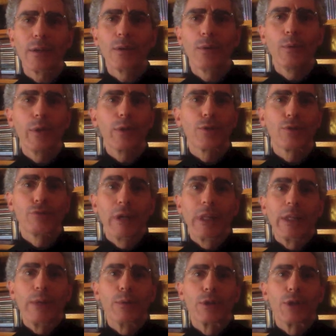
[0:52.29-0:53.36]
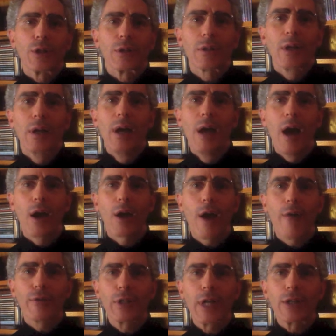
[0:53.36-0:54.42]
which really was just a
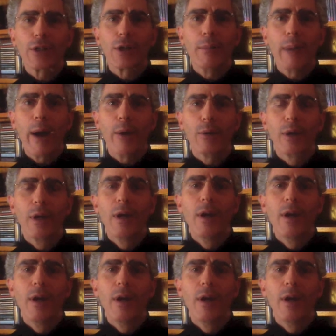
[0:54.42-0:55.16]
conversation about